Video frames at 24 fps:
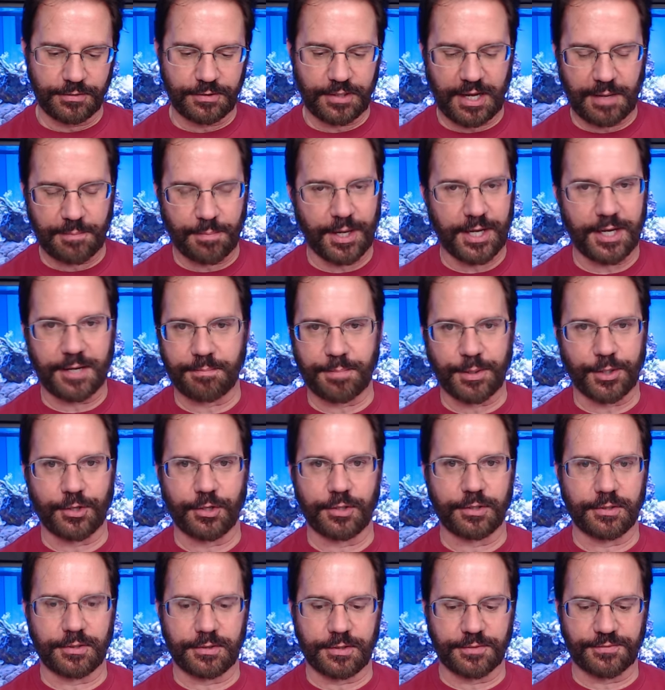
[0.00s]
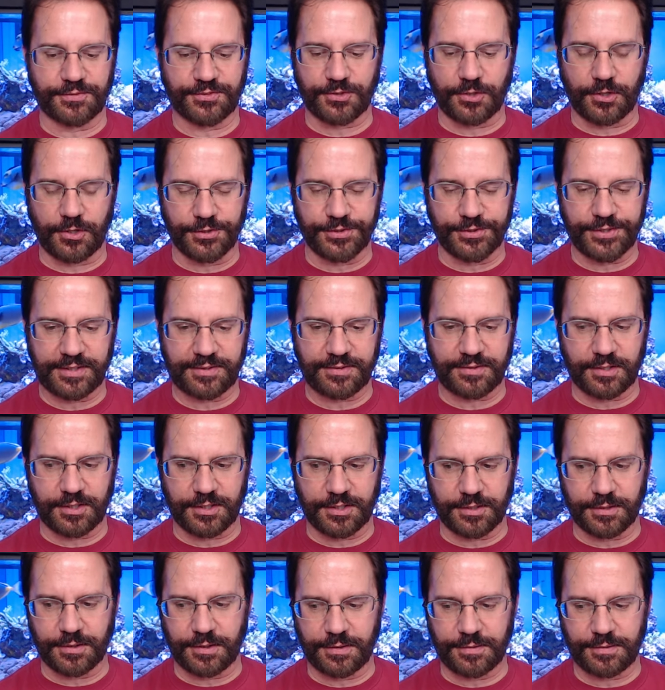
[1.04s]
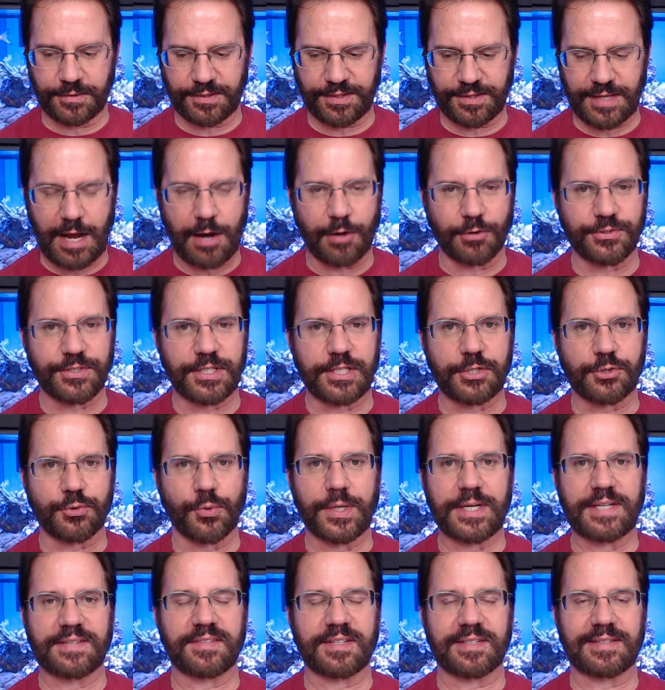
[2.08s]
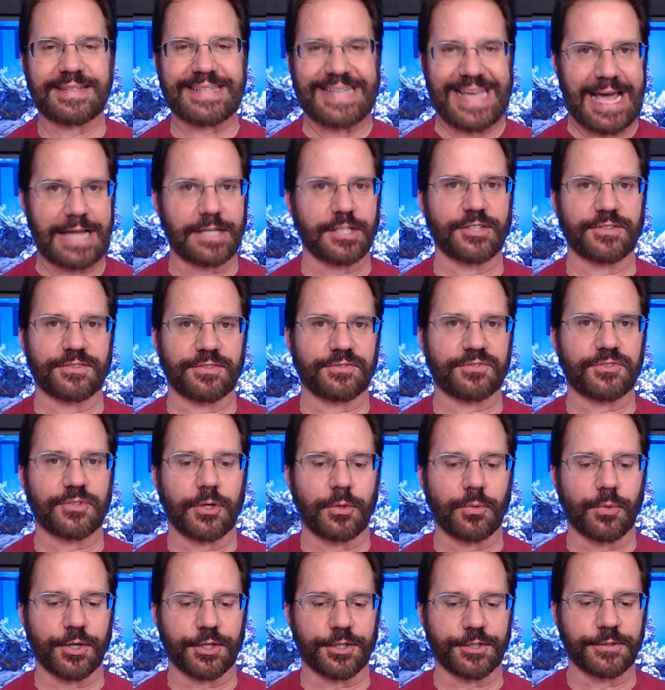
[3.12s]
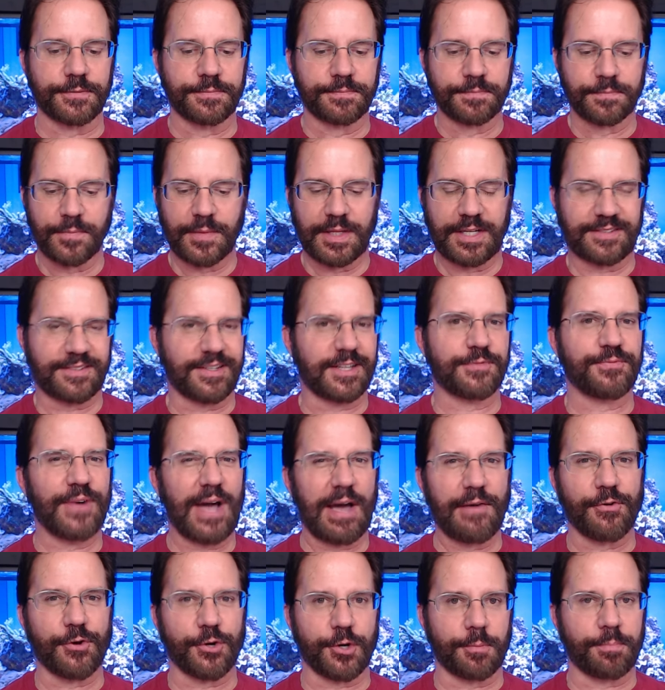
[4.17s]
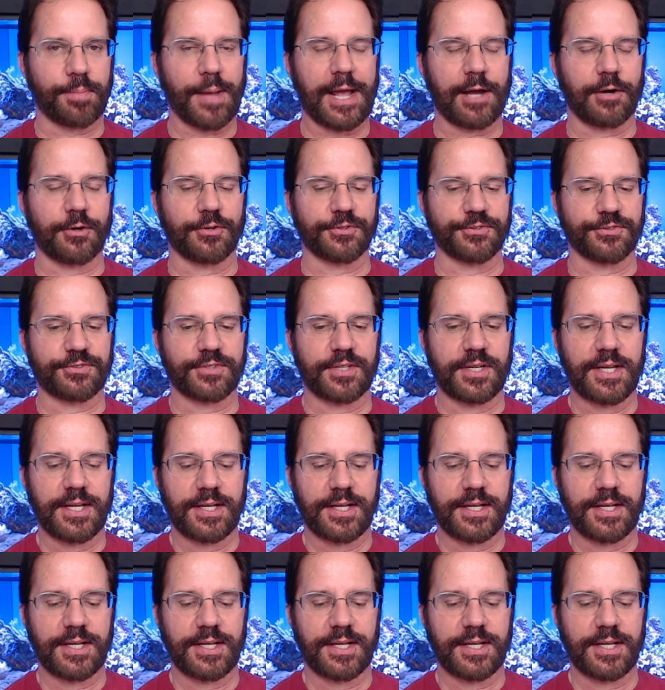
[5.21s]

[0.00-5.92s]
I buy a barrel of salt that's 1,026 gallons of salt water. It's like 500 pounds.